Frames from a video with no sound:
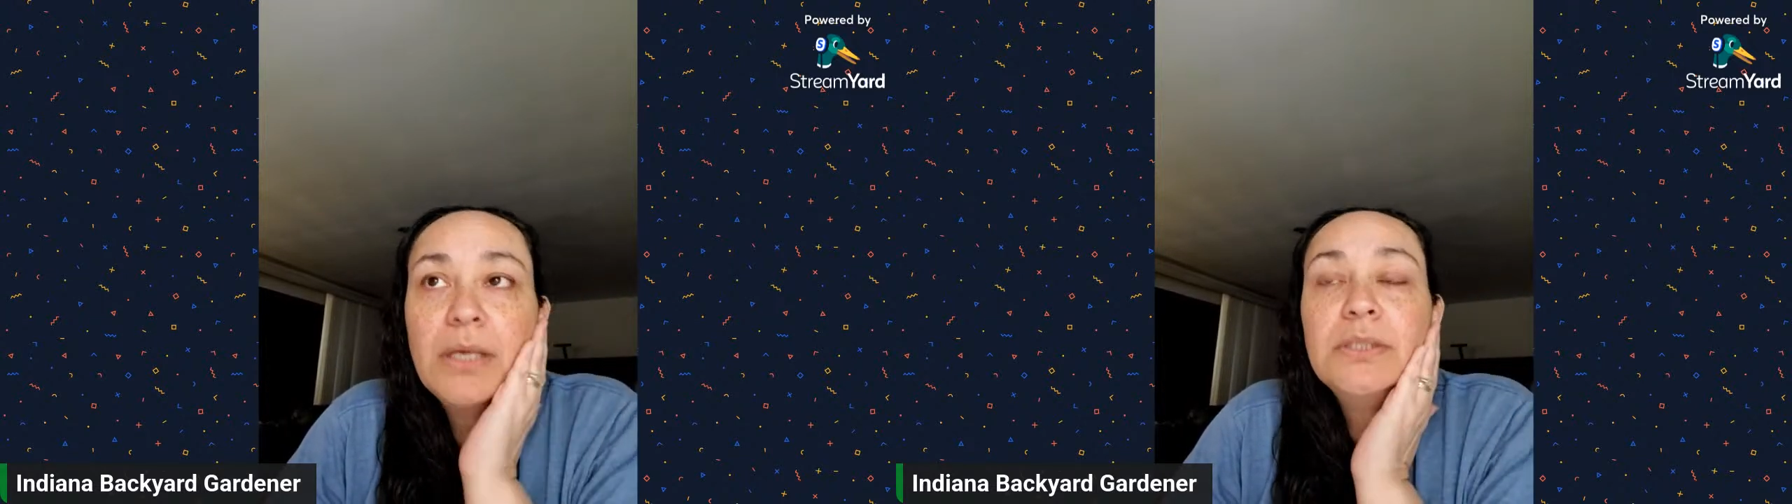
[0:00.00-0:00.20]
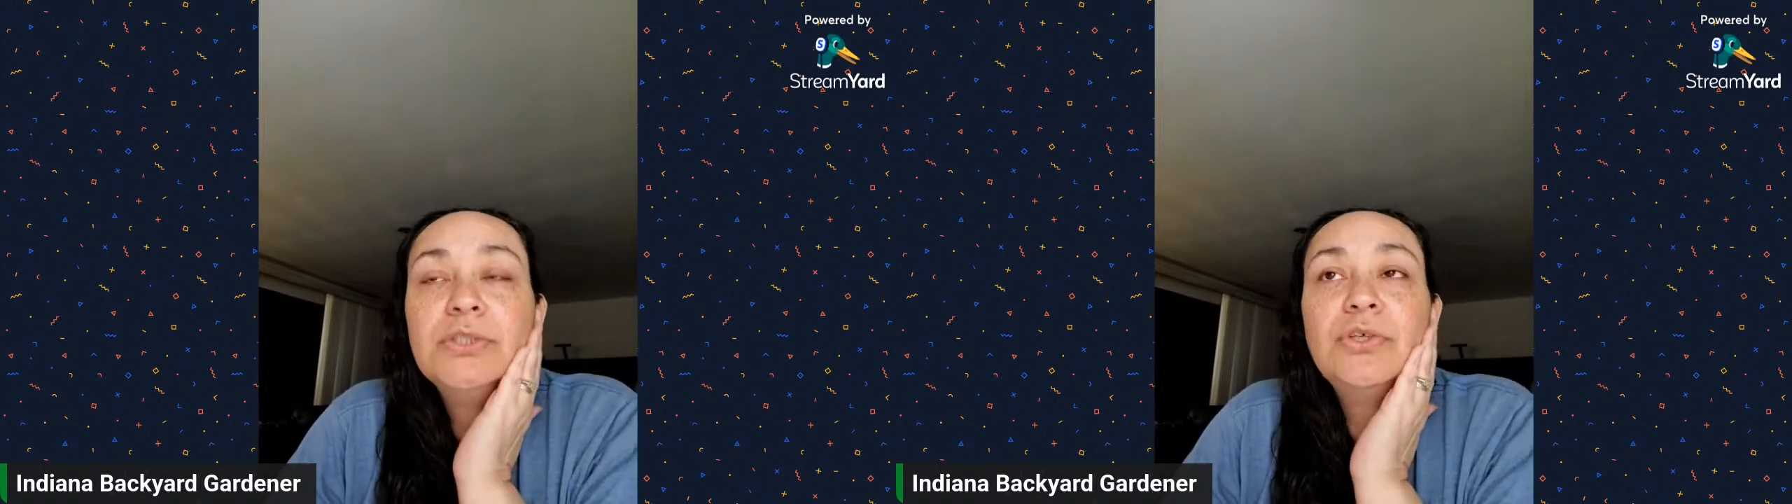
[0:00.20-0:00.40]

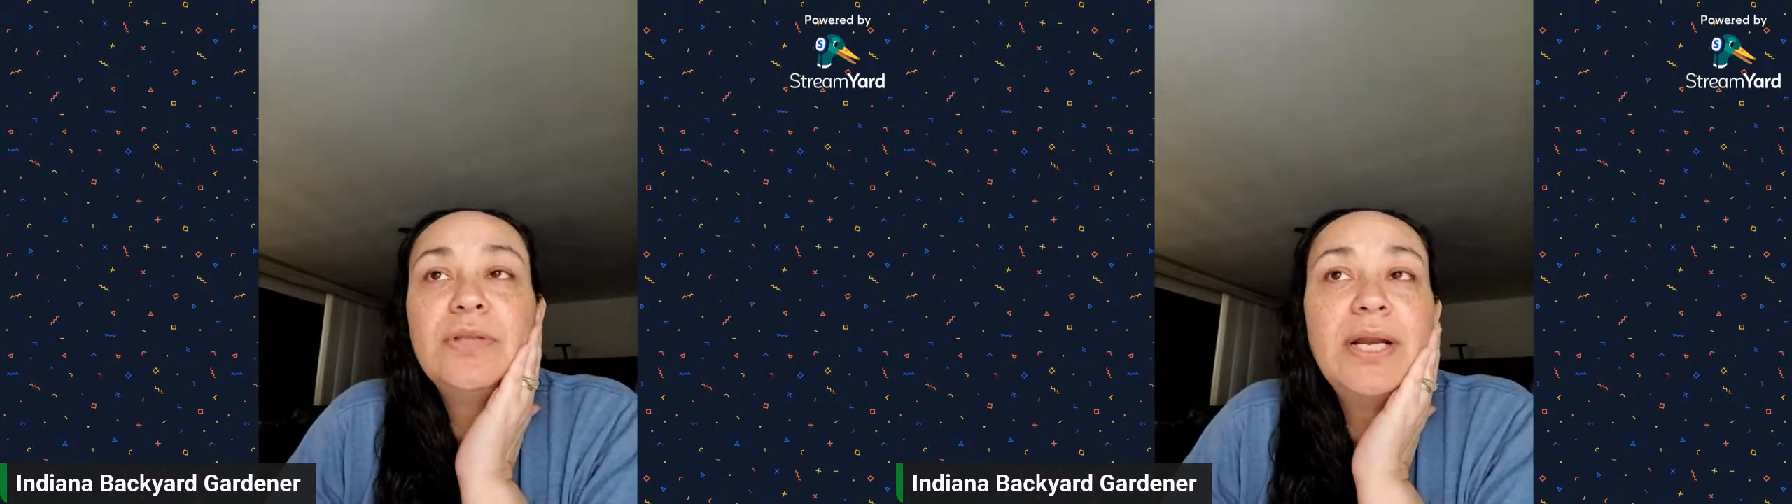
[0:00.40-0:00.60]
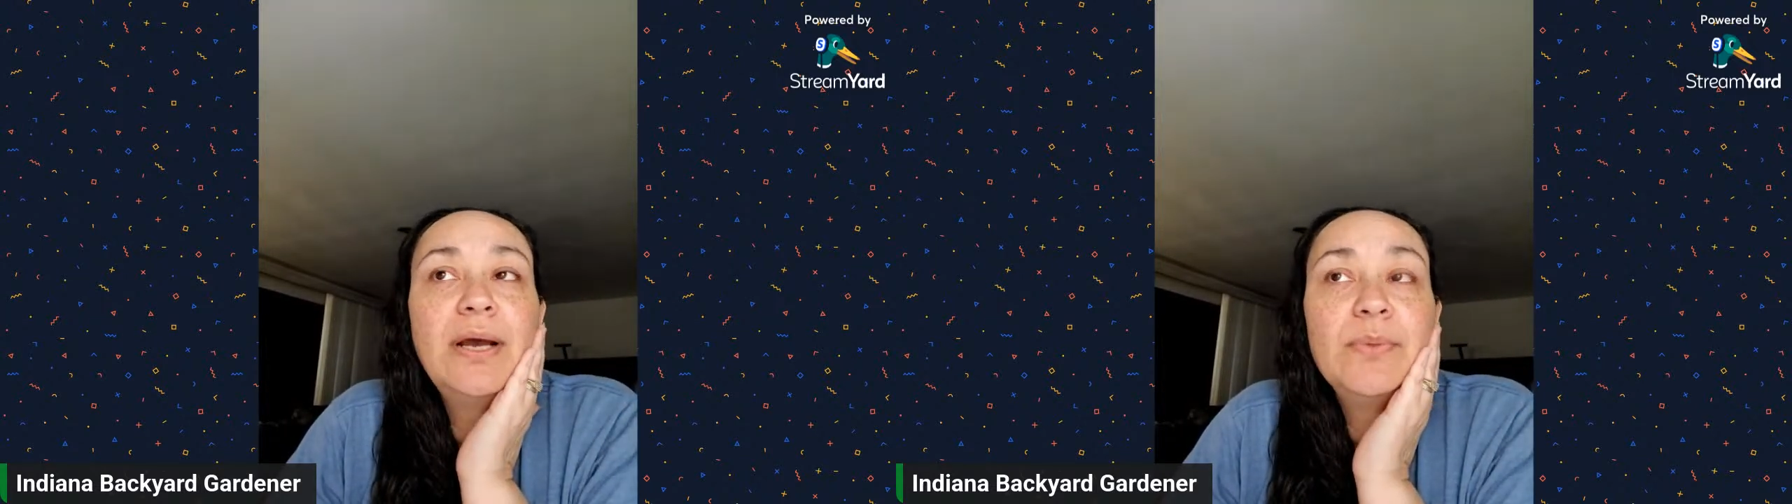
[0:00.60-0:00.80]
So
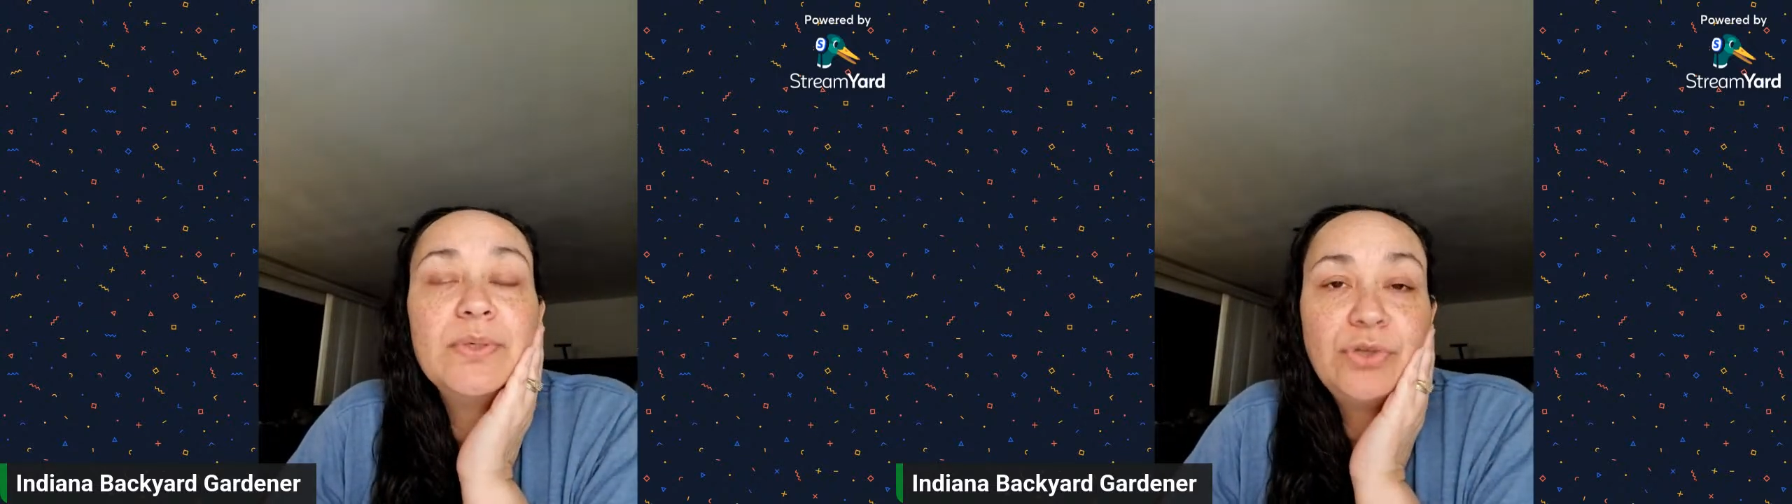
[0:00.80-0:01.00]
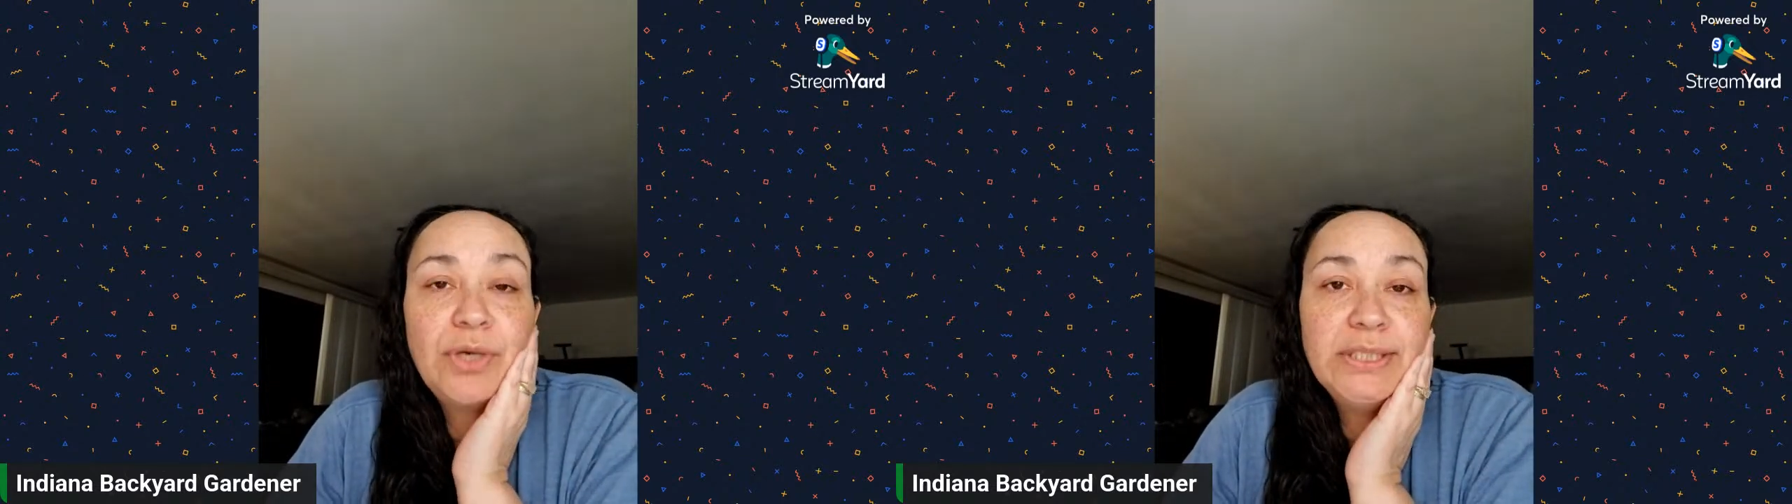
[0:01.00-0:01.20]
then I
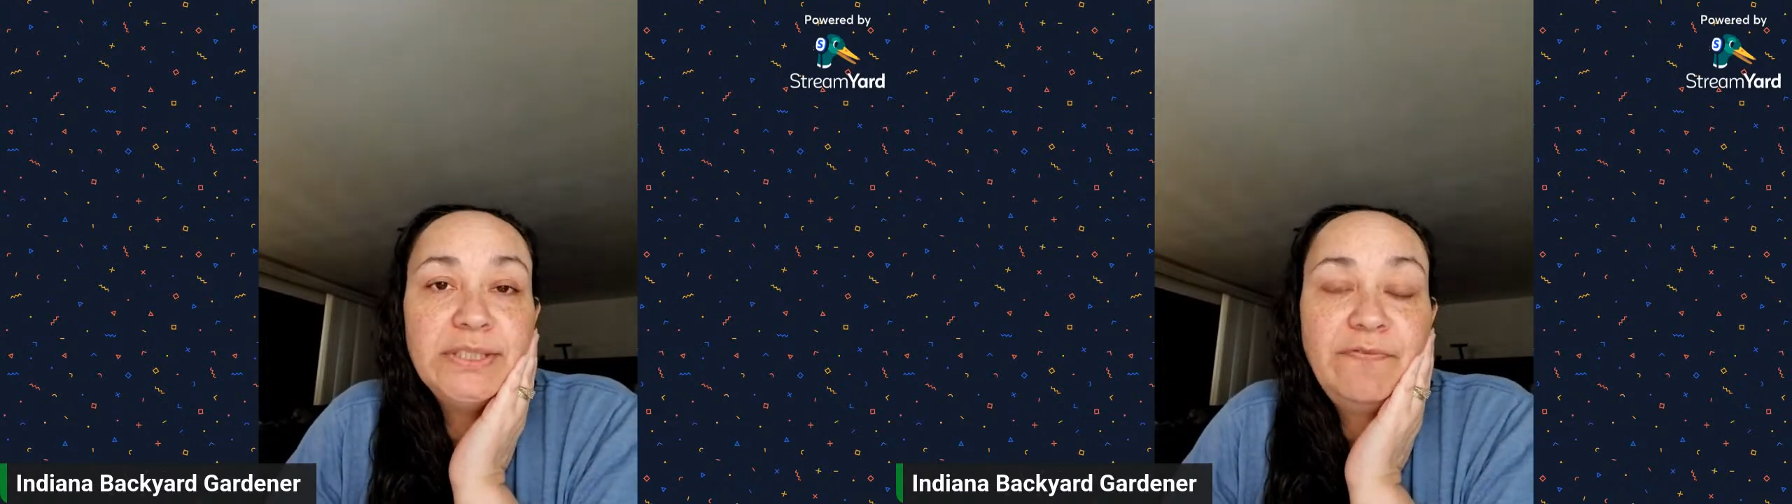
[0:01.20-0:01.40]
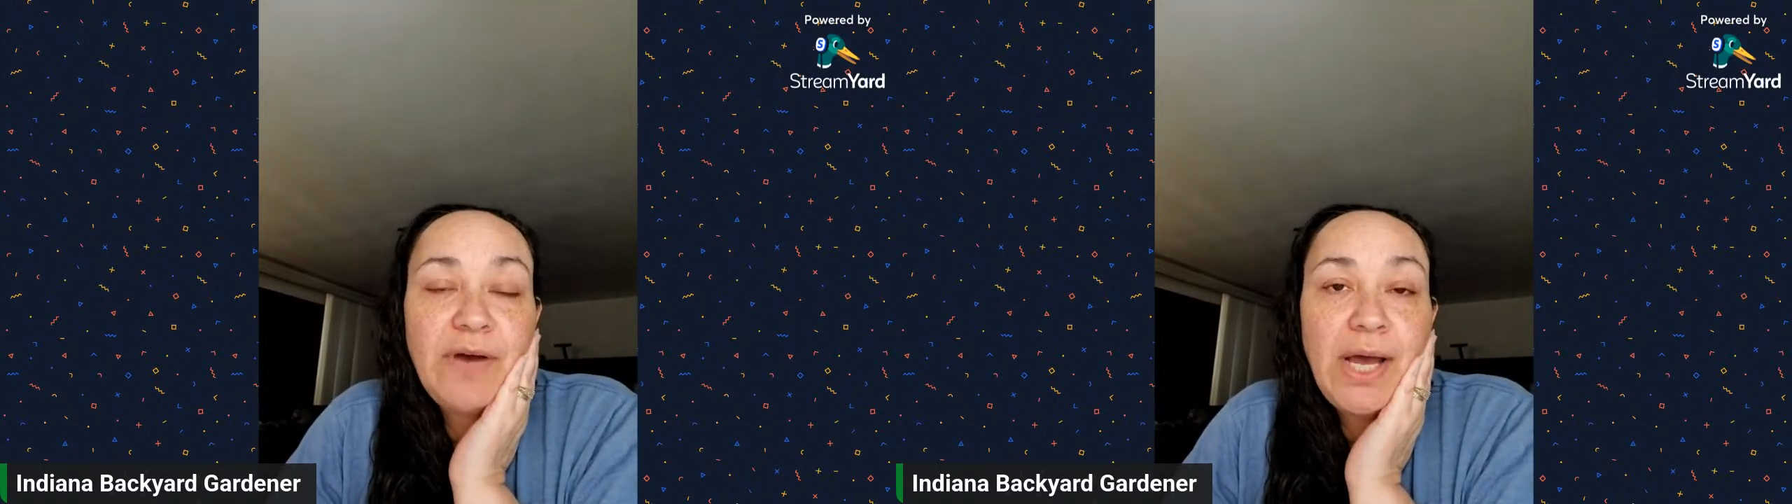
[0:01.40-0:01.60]
was trying to
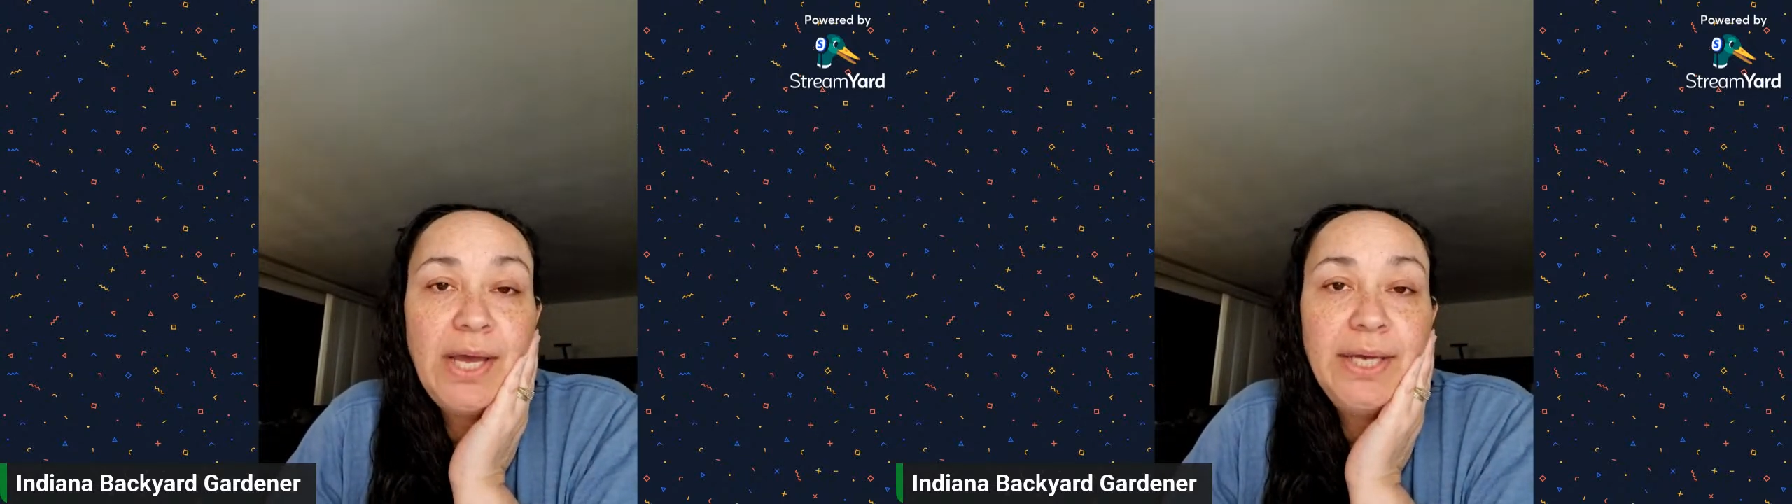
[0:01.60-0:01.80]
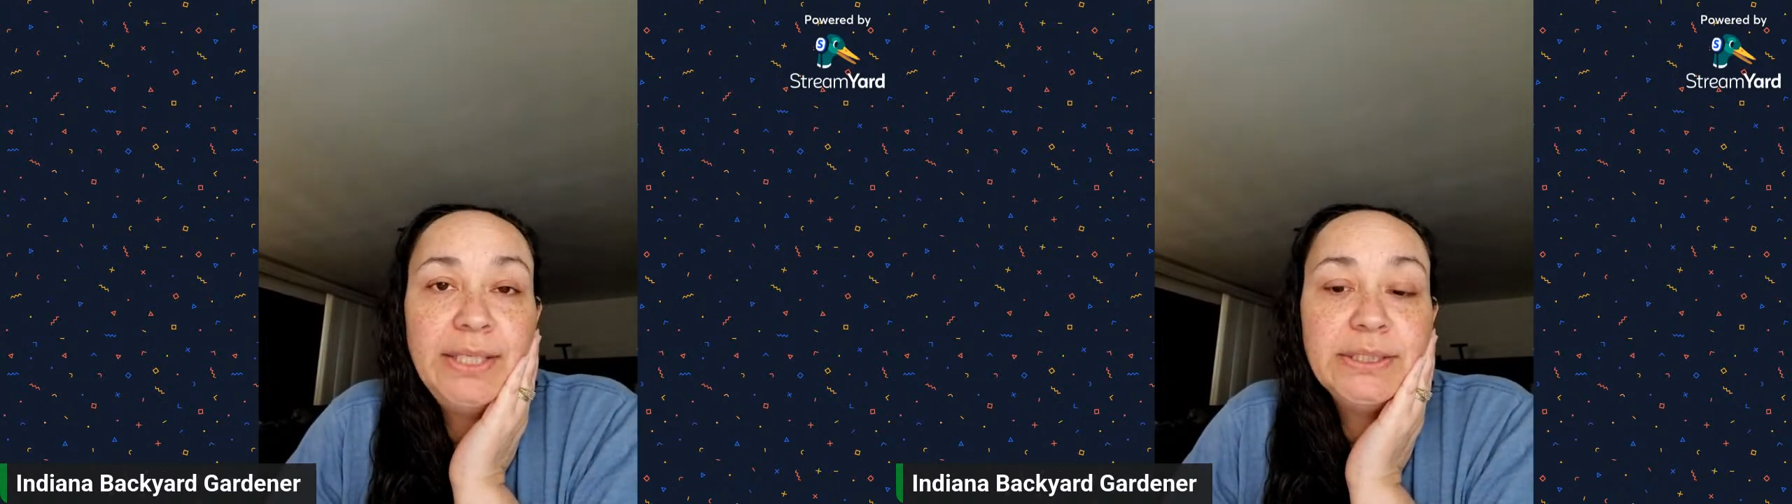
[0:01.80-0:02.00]

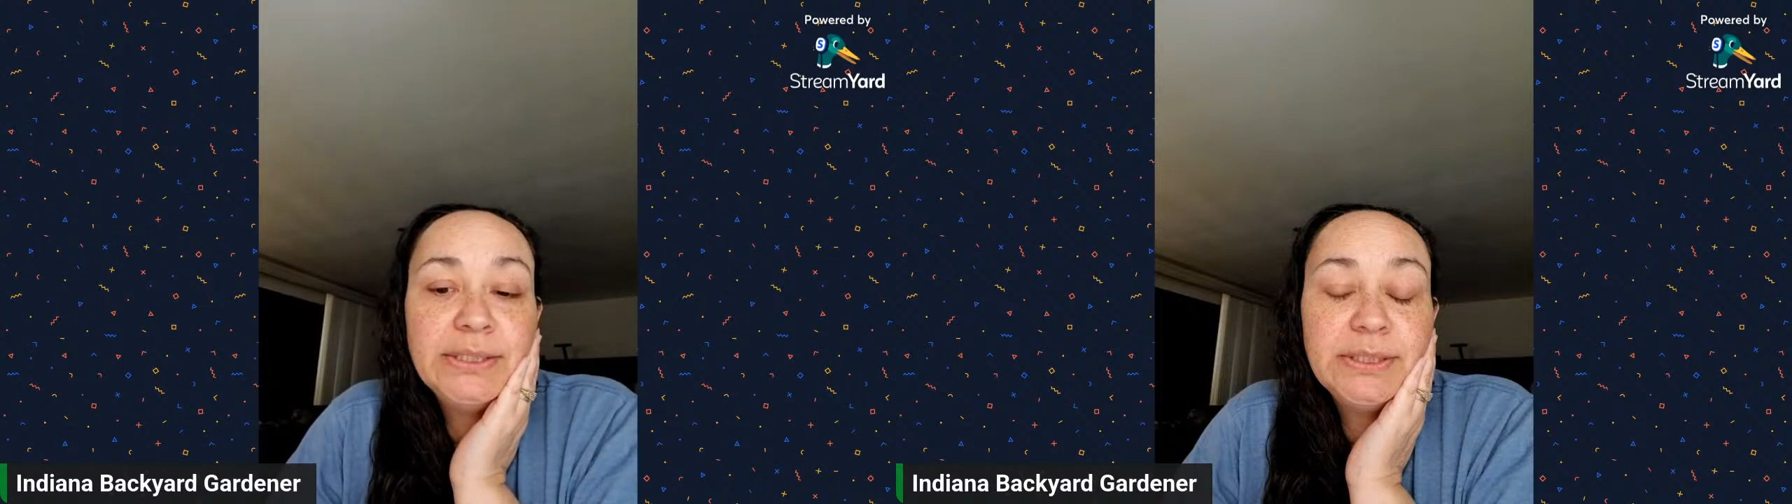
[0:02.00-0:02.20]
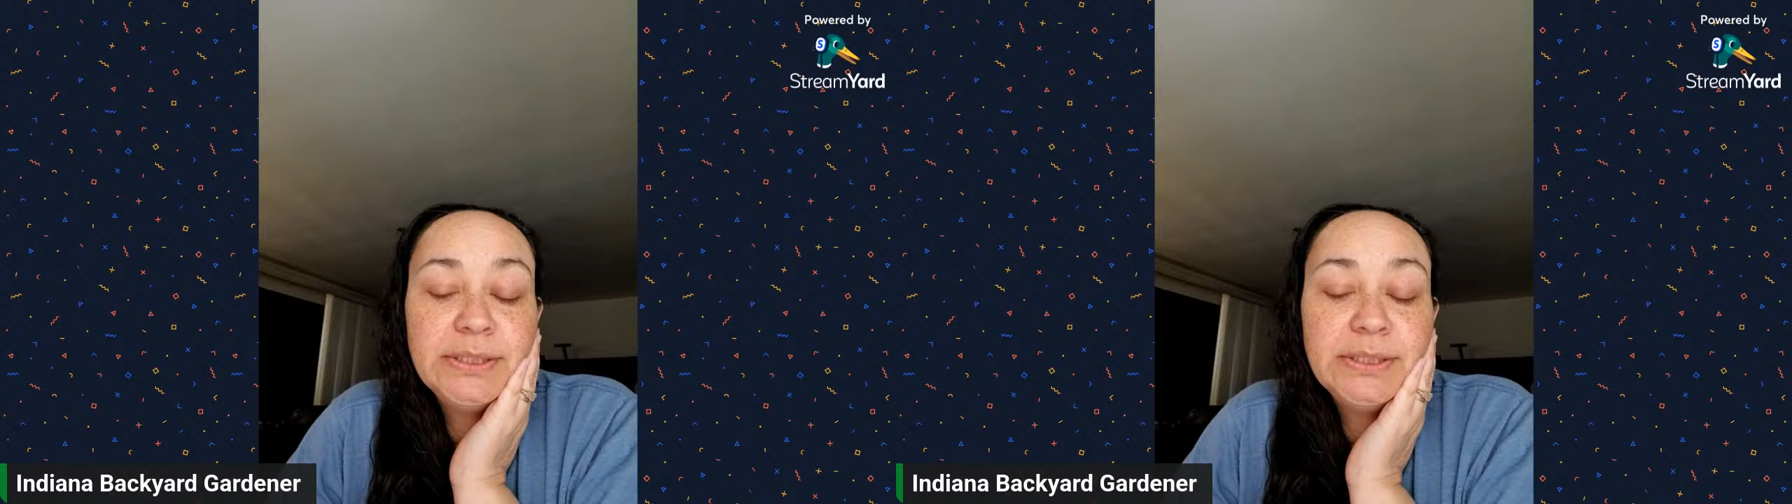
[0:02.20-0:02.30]
find